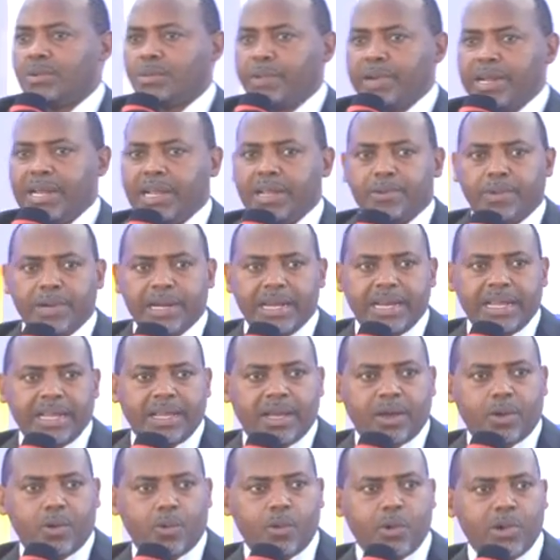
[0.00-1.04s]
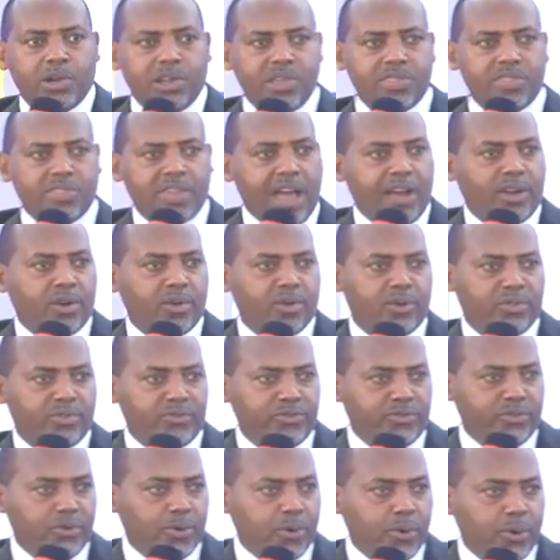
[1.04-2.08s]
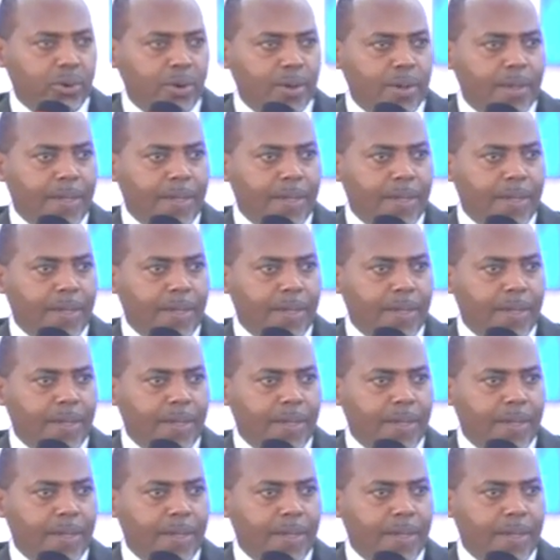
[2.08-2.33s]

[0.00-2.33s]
really, really want to thank God for